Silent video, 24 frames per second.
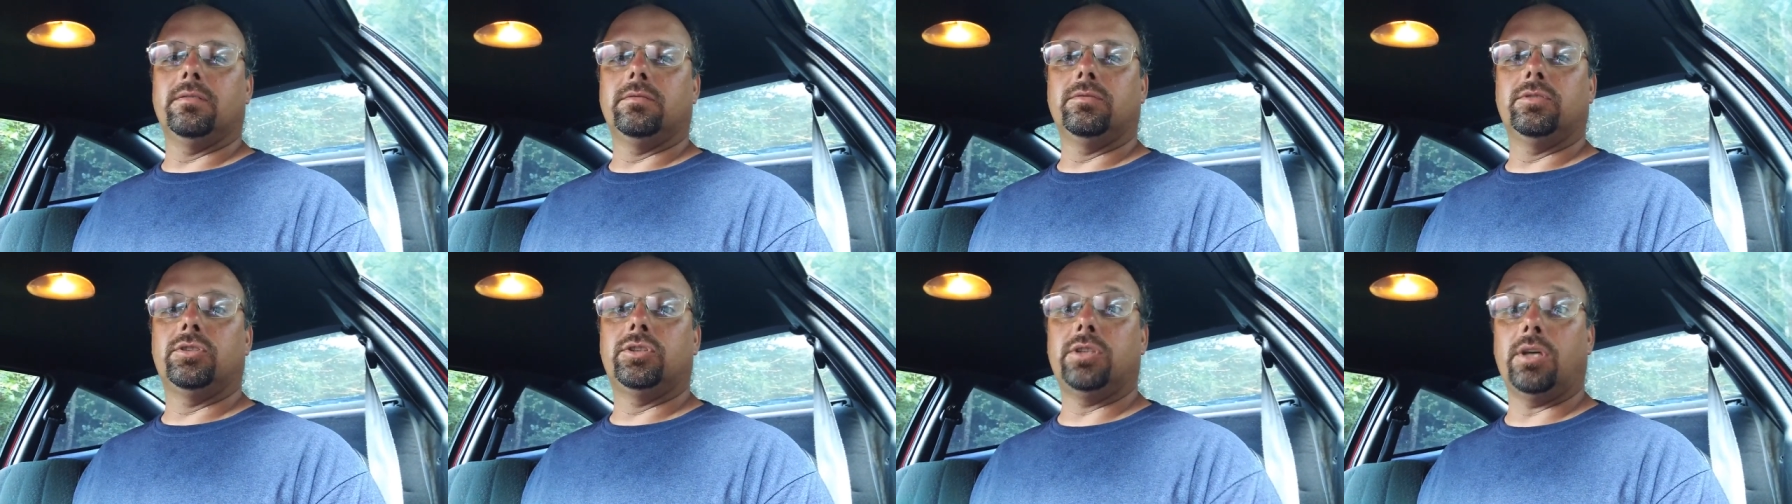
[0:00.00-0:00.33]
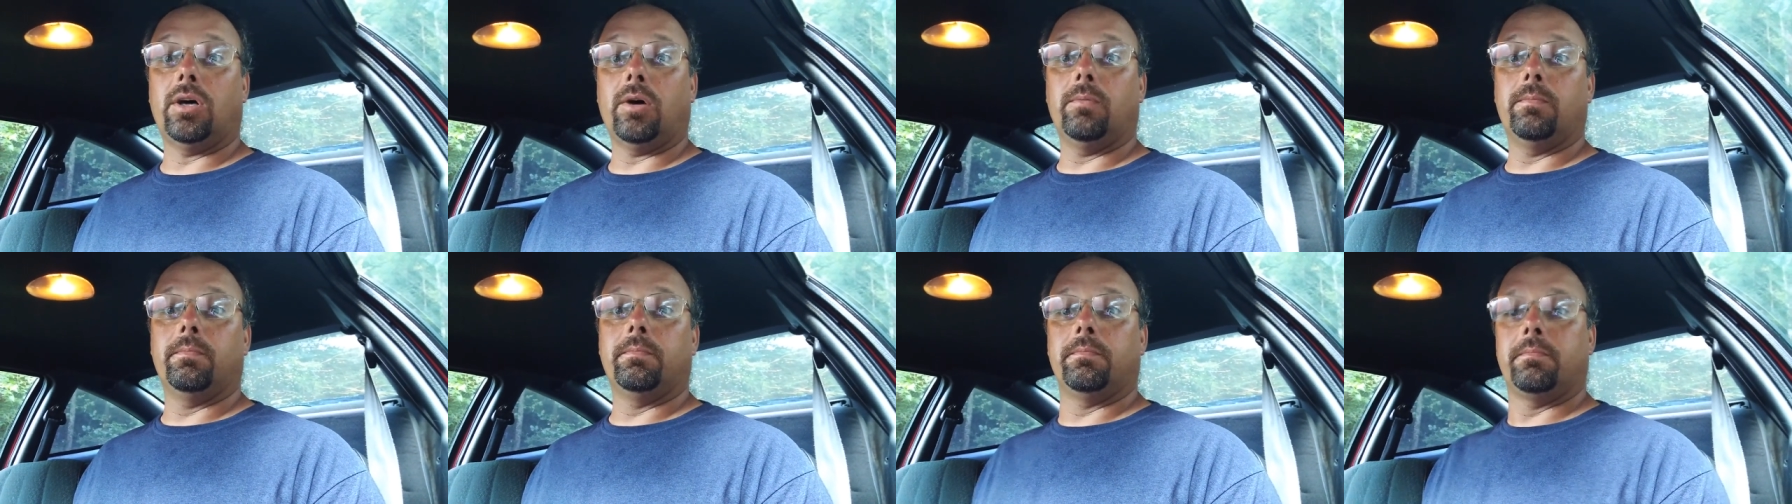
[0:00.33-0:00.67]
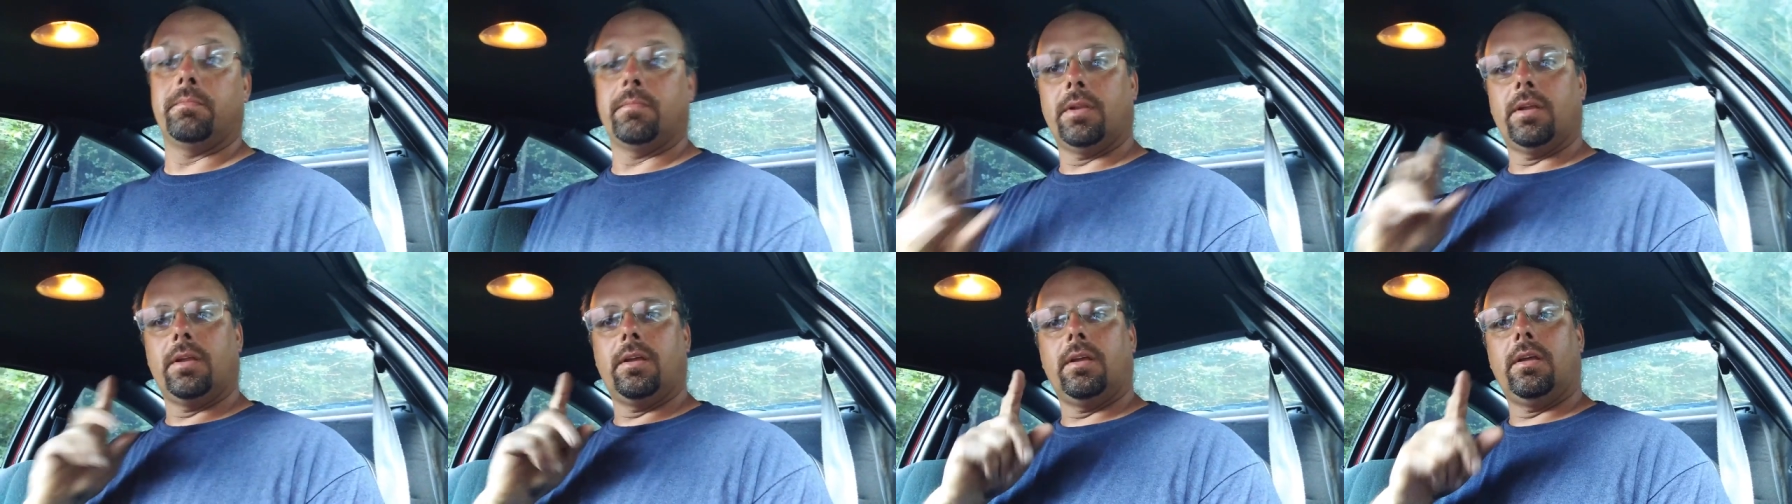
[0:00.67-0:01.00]
So
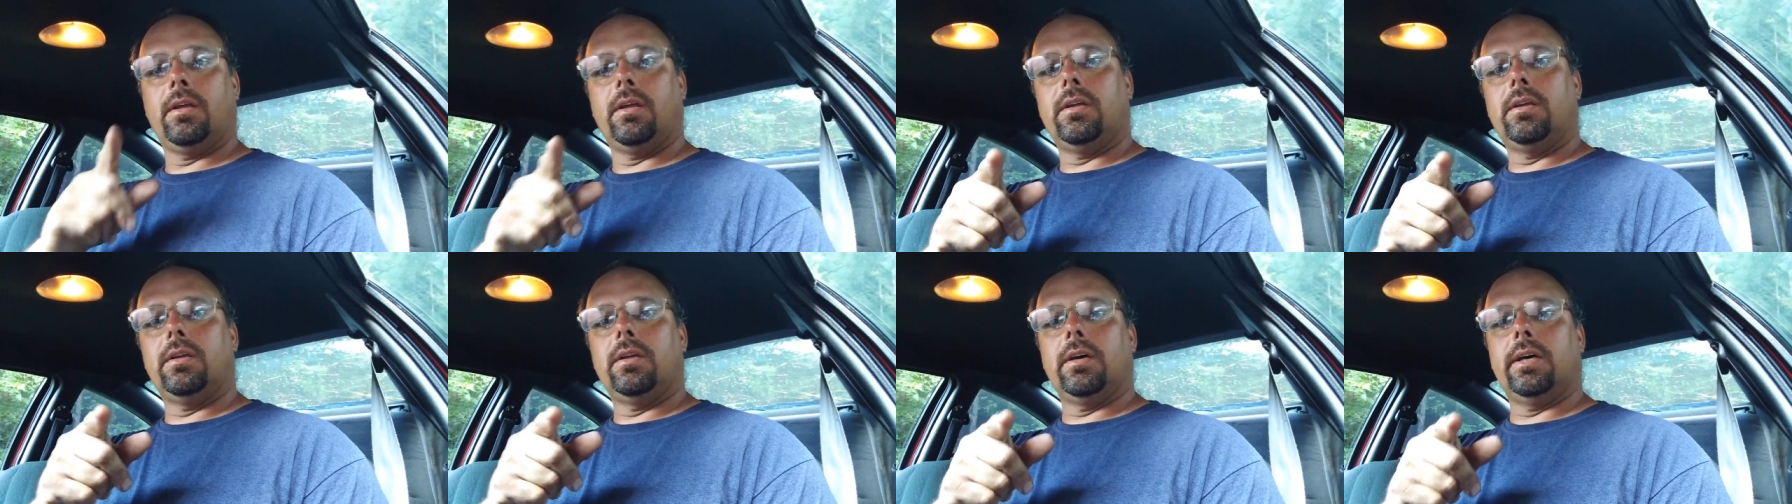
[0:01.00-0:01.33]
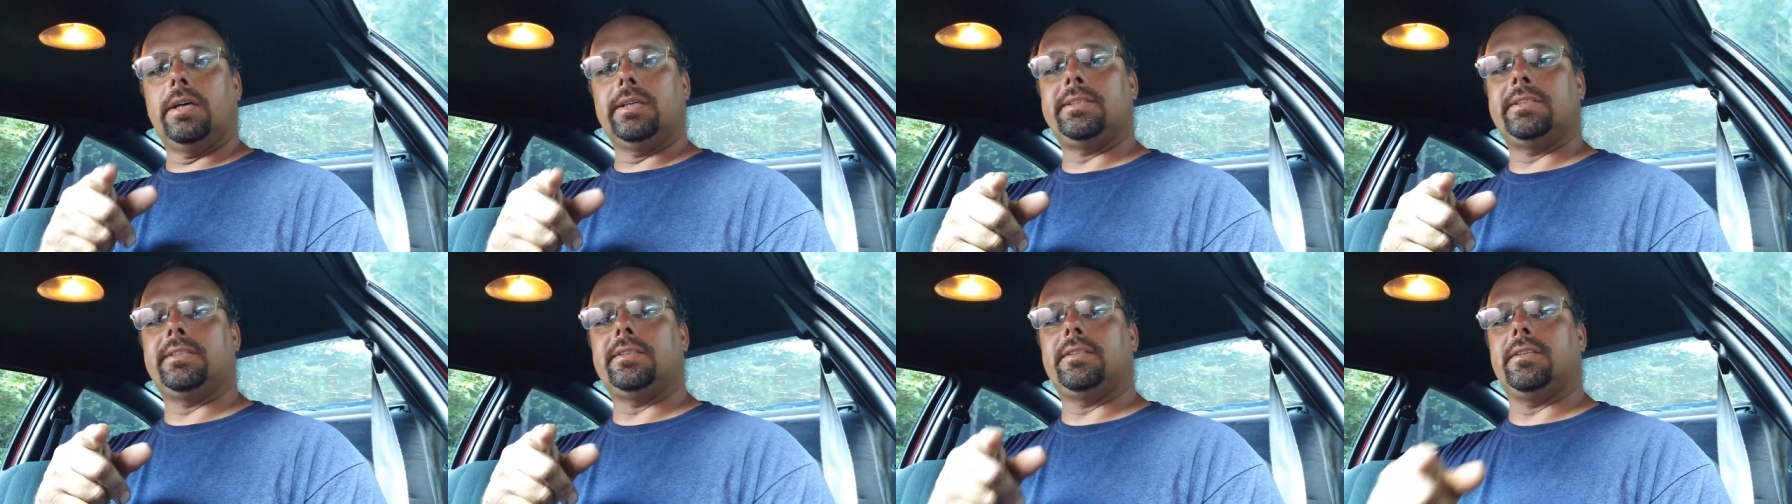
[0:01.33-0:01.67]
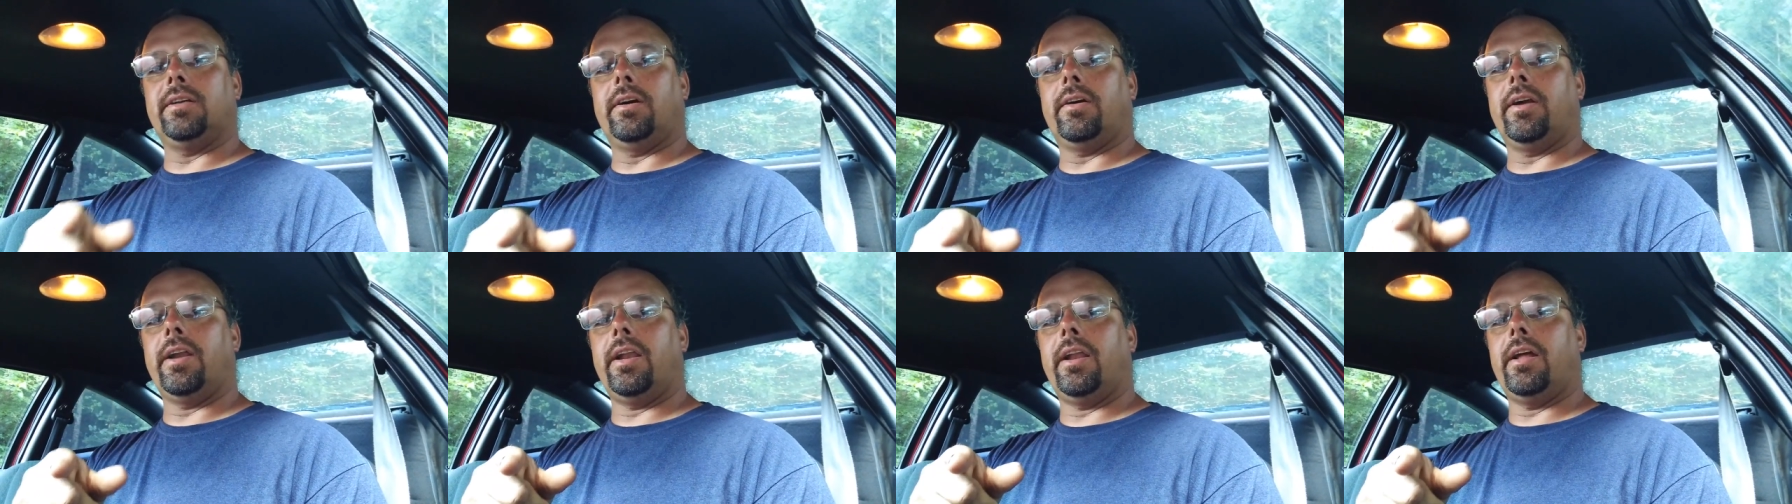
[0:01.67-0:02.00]
let's
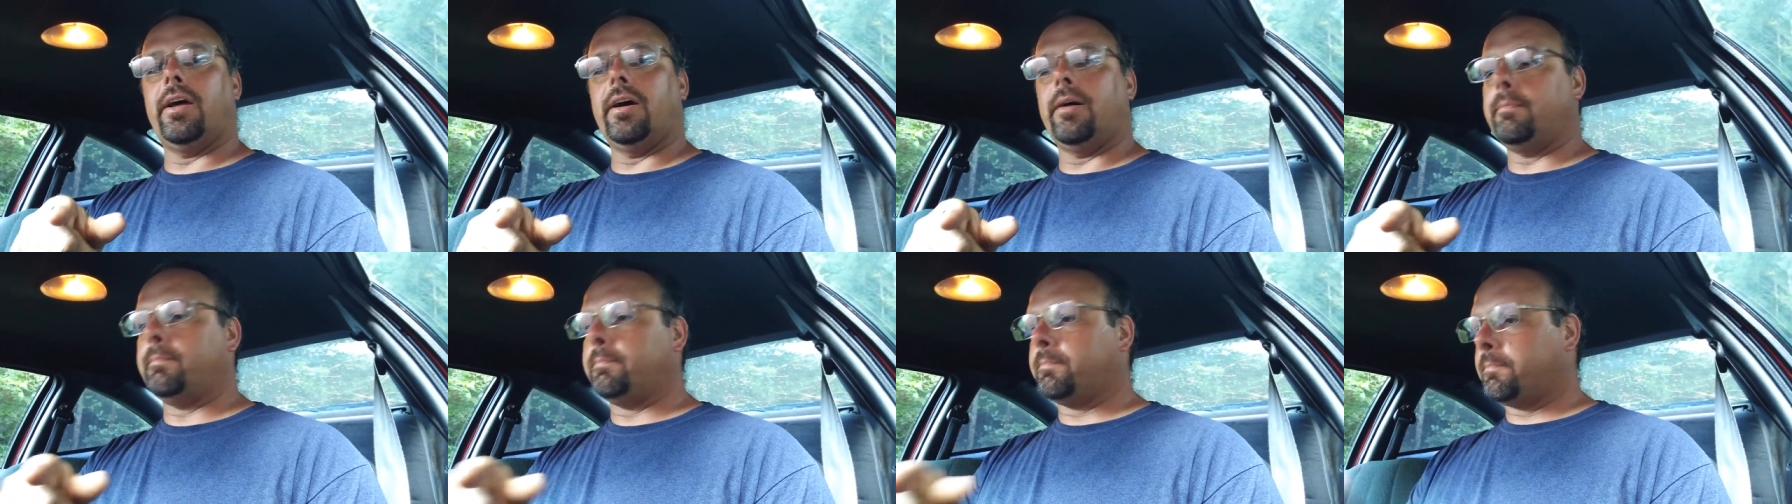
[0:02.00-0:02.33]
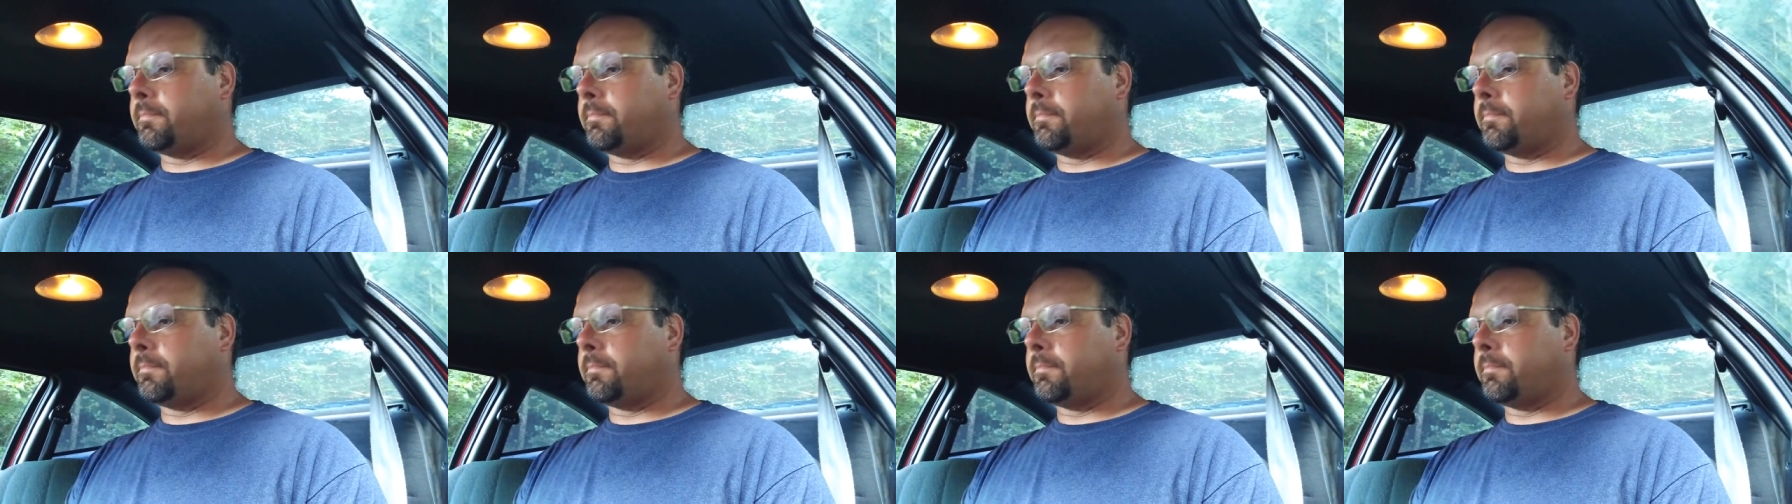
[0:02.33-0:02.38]
start it up.